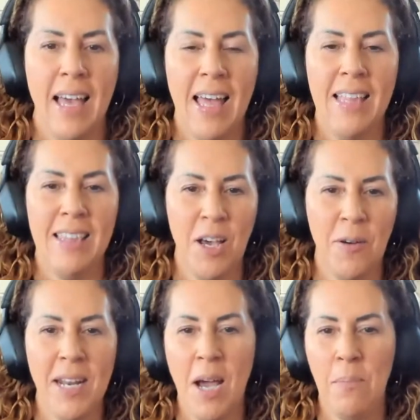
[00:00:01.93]

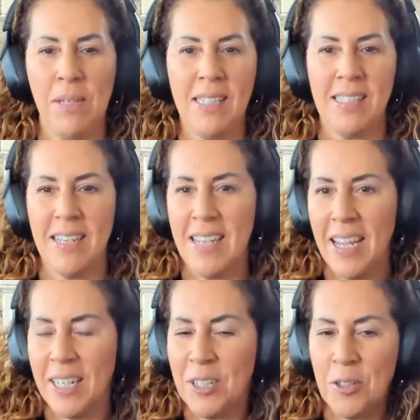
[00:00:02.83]
Hello and happy
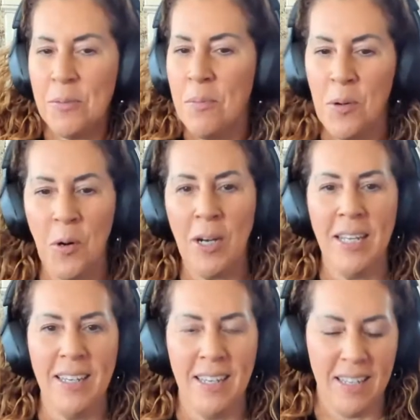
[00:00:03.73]
Sunday and good
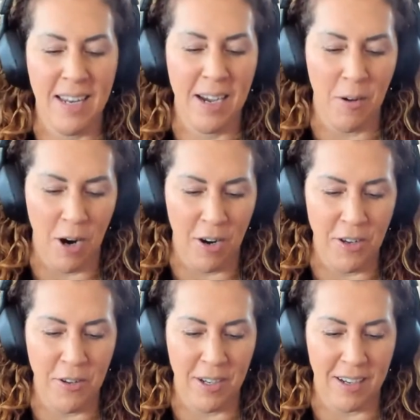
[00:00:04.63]
morning. How are
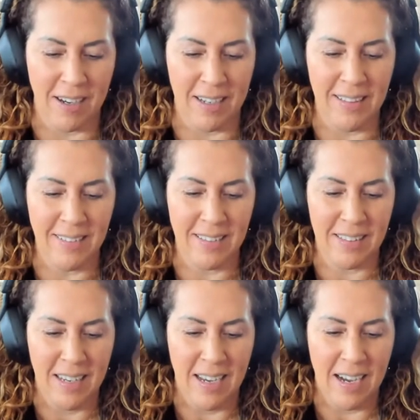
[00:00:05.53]
you guys?
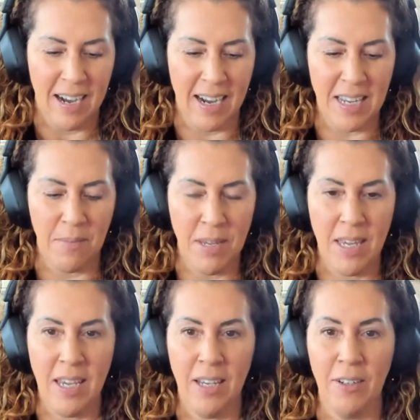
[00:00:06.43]
I am
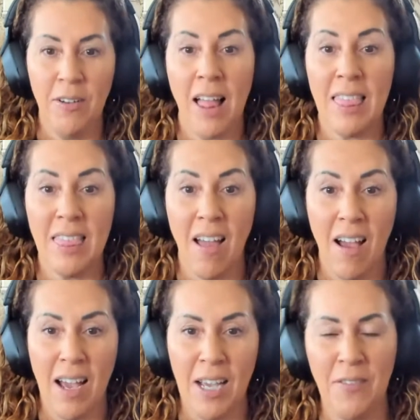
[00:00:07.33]
here
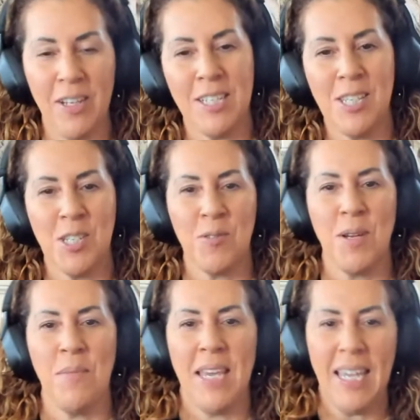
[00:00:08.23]
live
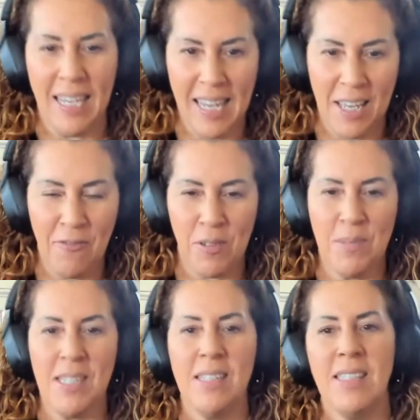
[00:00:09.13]
streaming again from
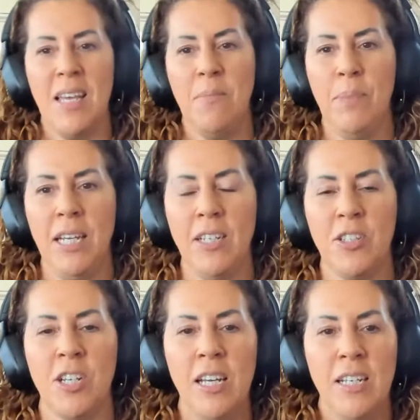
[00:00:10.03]
Sunset
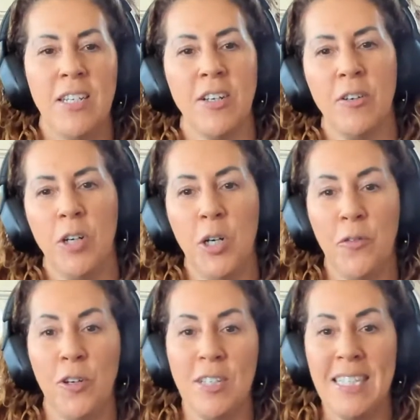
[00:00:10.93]
Beach to go
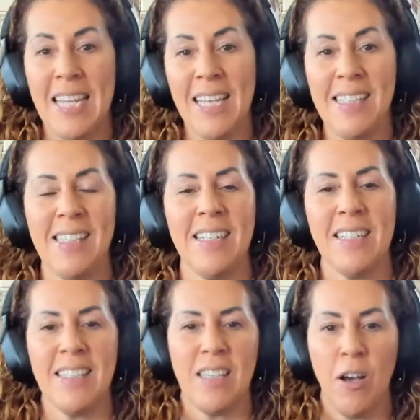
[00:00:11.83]
over day
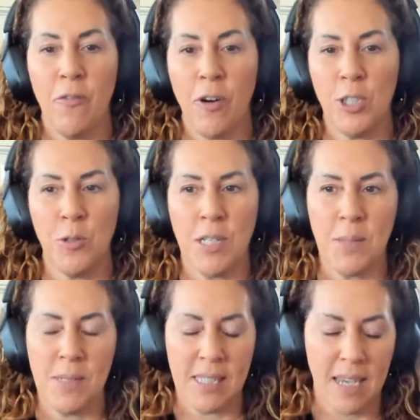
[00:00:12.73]
6 of our
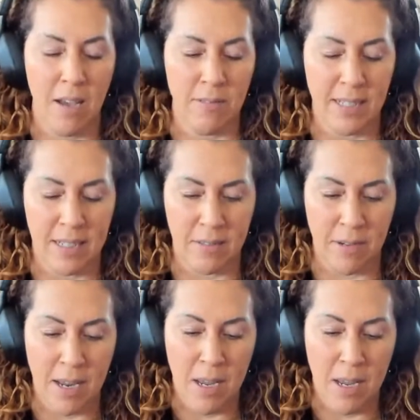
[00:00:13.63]
Tricksmas countdown.